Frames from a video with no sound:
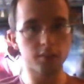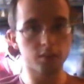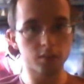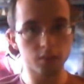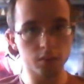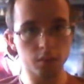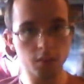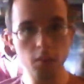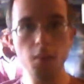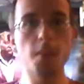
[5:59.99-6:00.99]

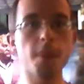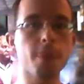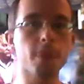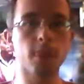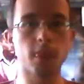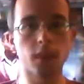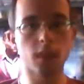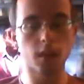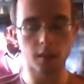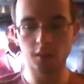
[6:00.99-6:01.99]

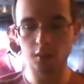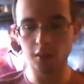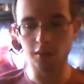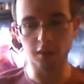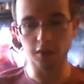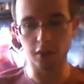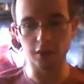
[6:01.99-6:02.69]
Nobody speaks.